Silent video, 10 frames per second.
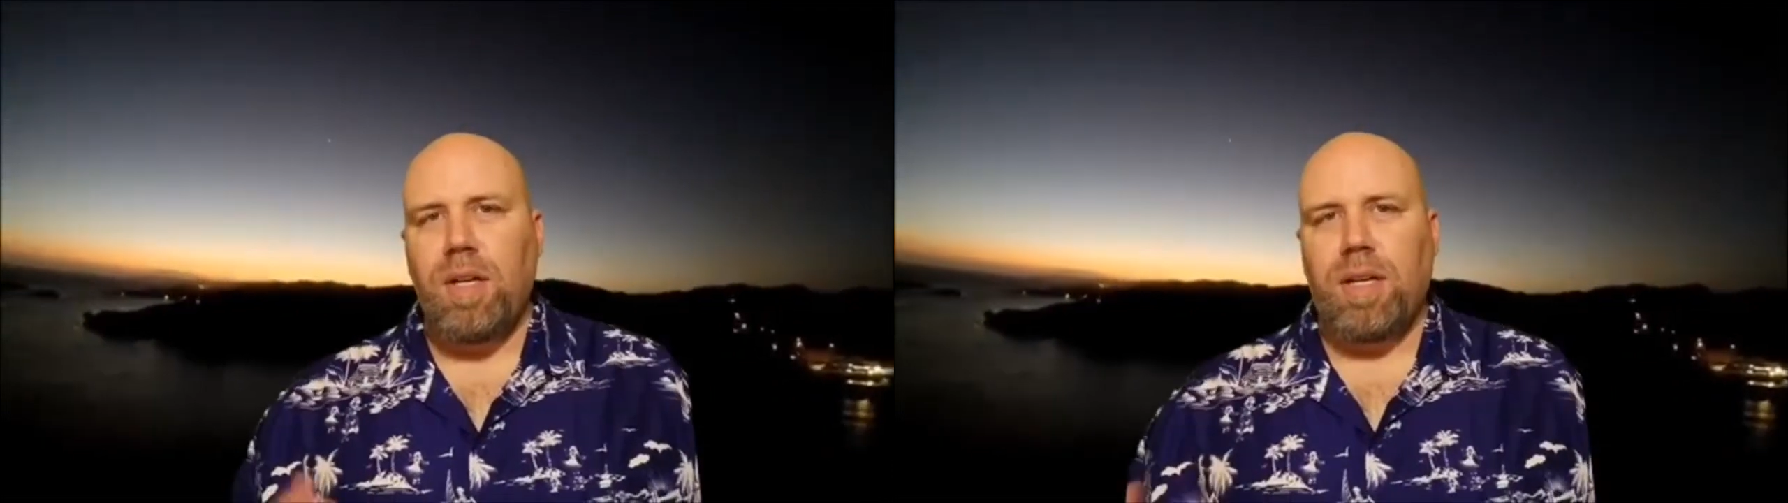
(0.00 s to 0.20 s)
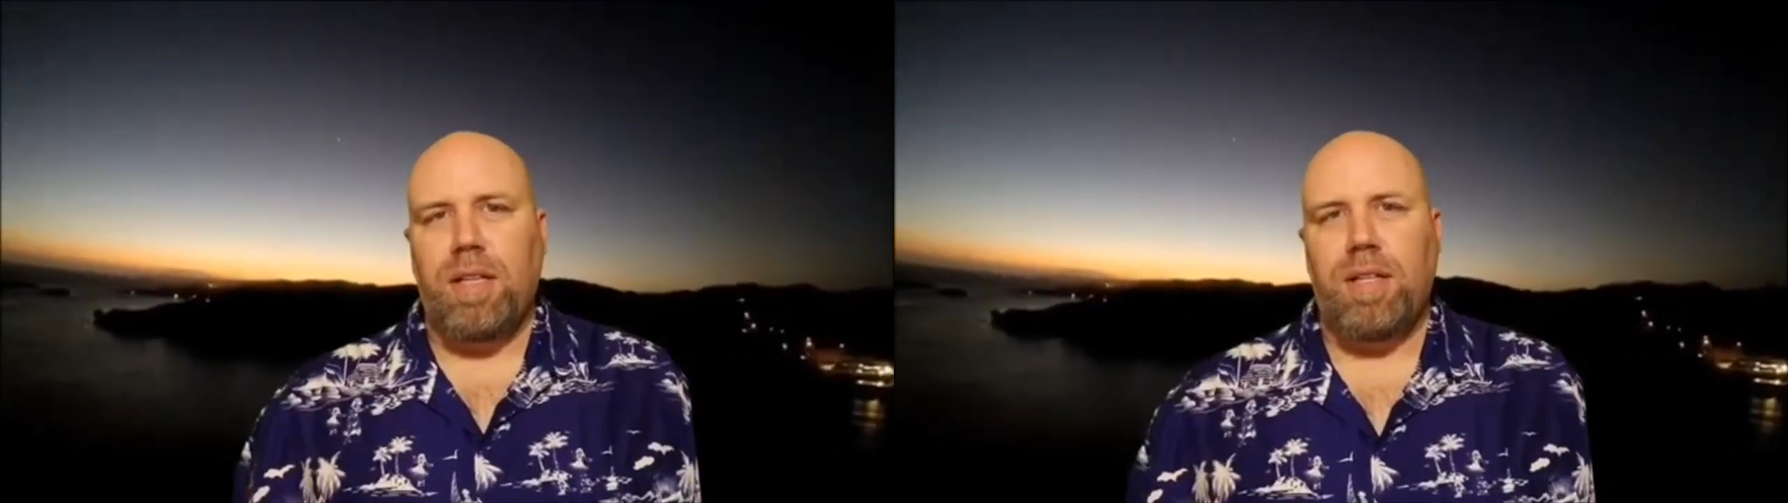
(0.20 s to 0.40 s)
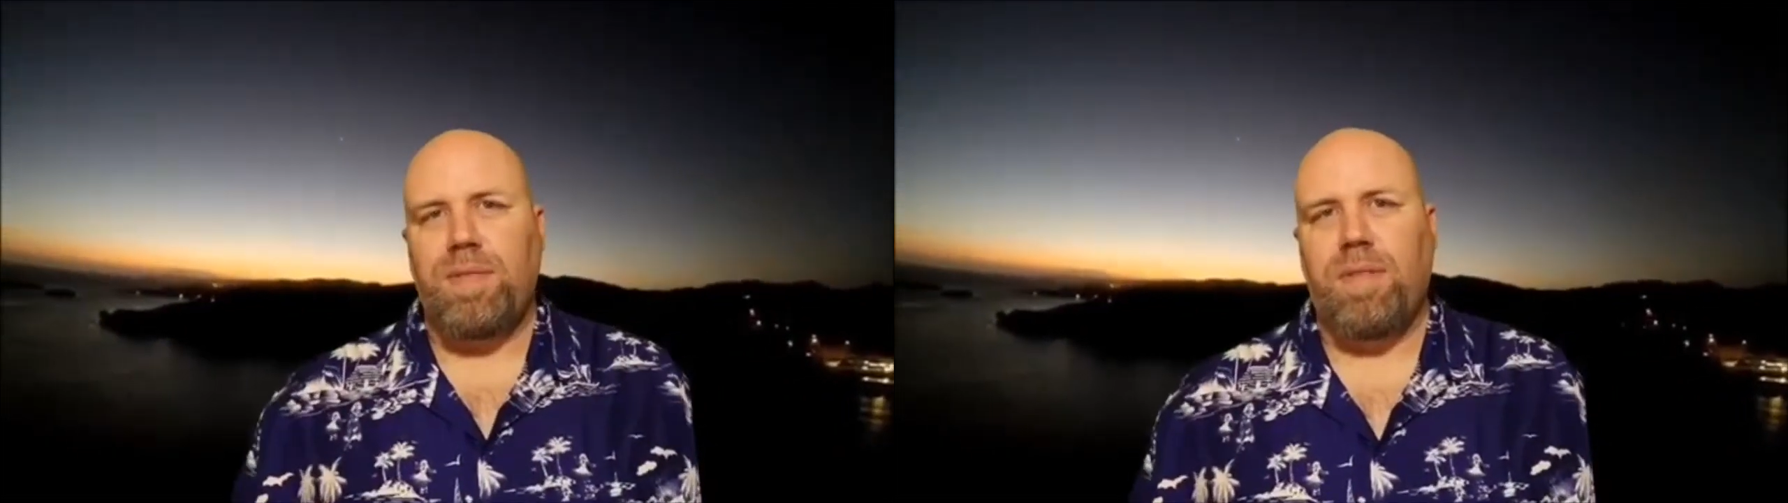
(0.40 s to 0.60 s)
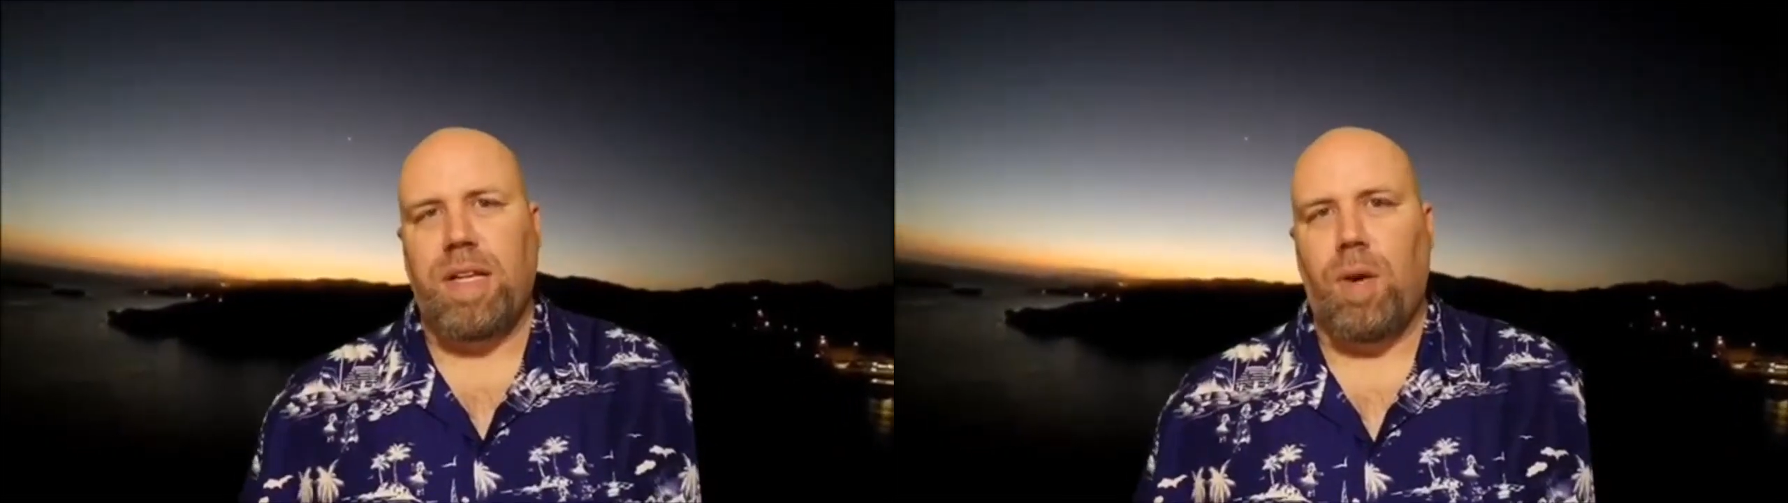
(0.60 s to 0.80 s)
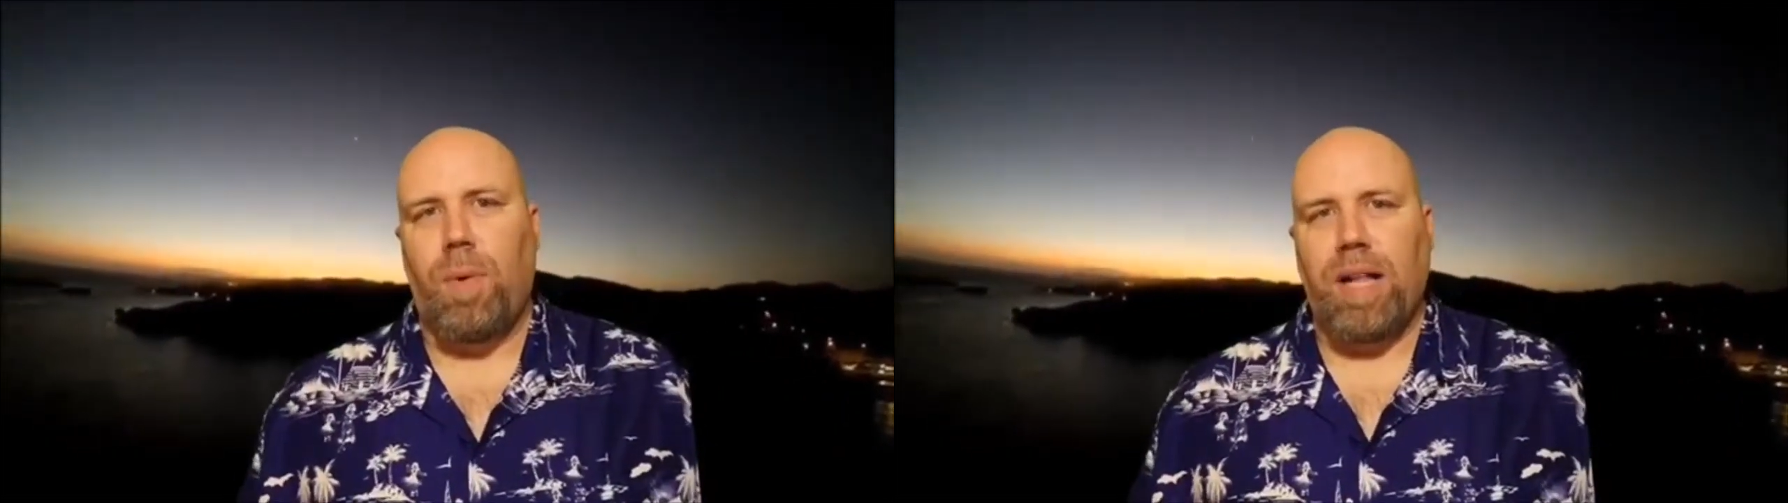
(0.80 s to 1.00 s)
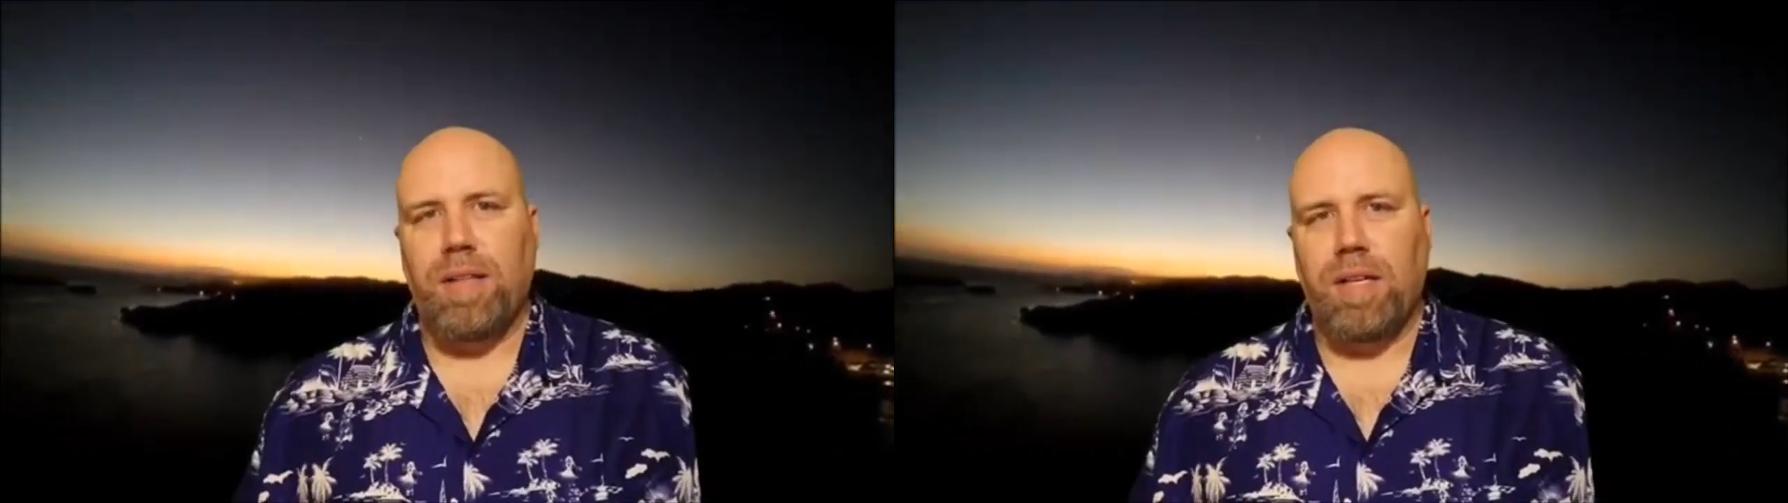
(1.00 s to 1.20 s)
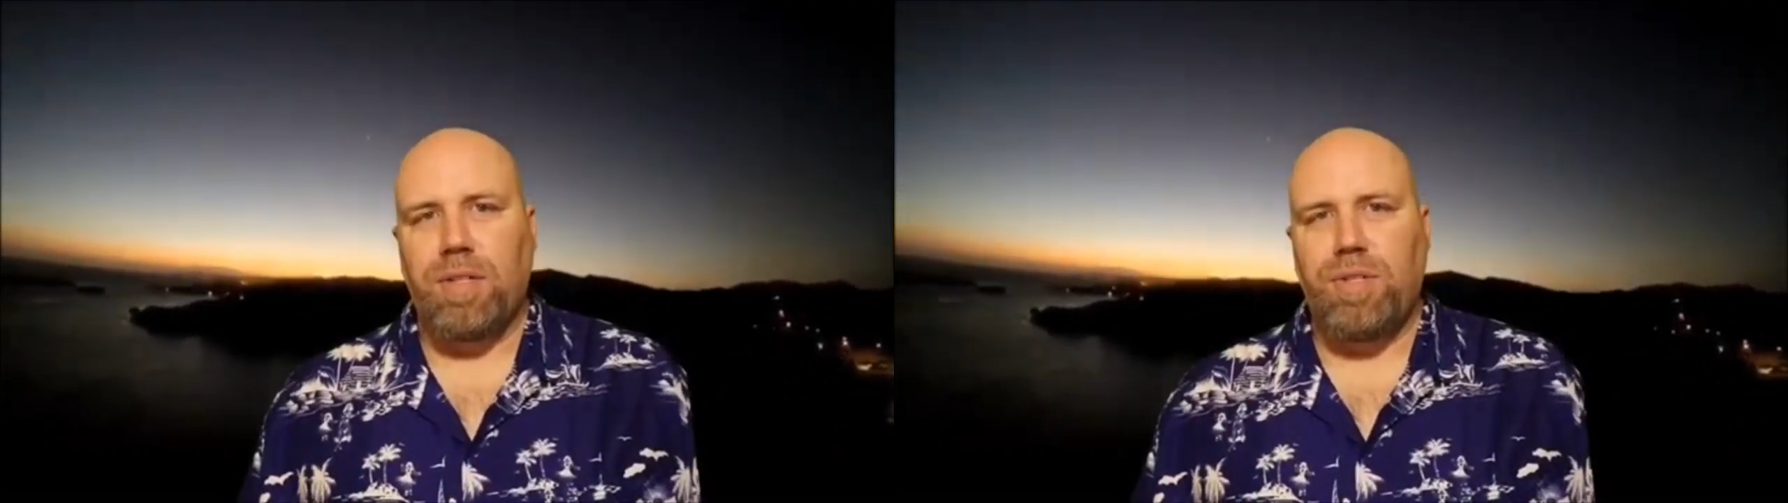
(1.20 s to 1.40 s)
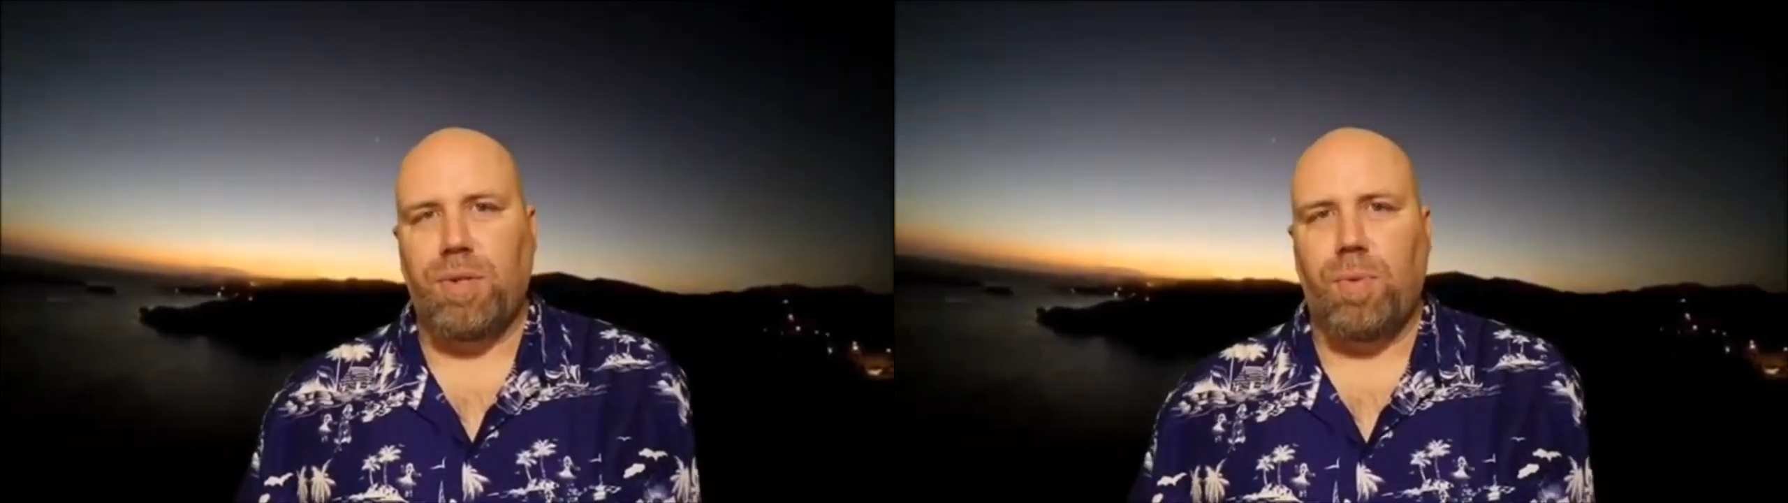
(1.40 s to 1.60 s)
get this video out there
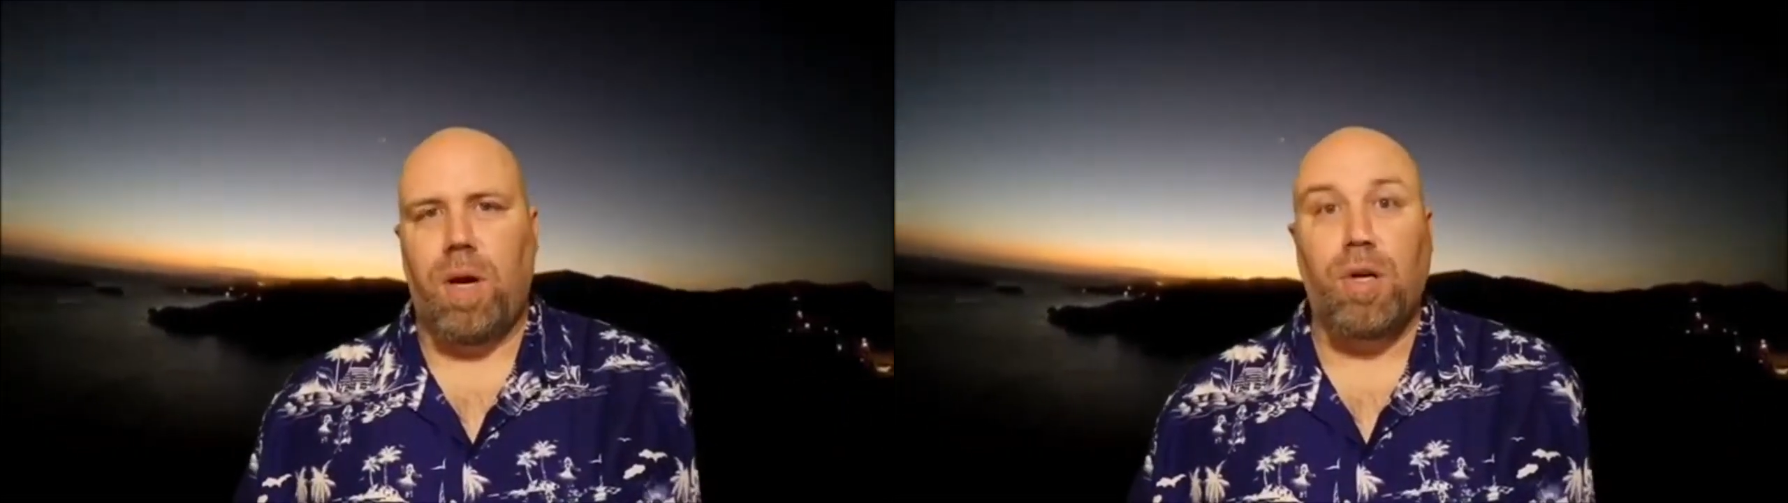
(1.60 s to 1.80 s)
to